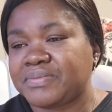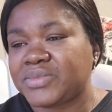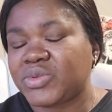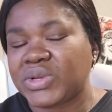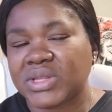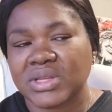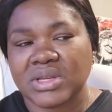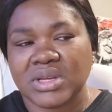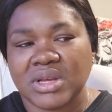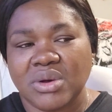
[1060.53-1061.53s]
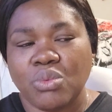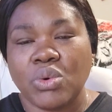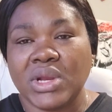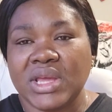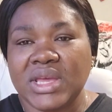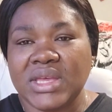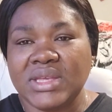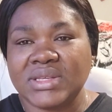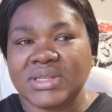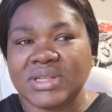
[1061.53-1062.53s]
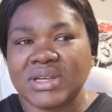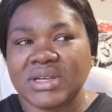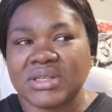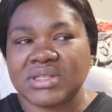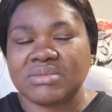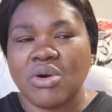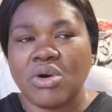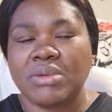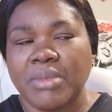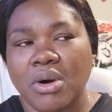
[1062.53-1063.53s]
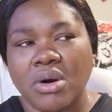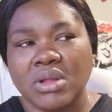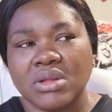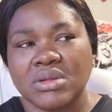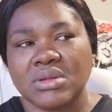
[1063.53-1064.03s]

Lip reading: what, Wool Ease, the small ball,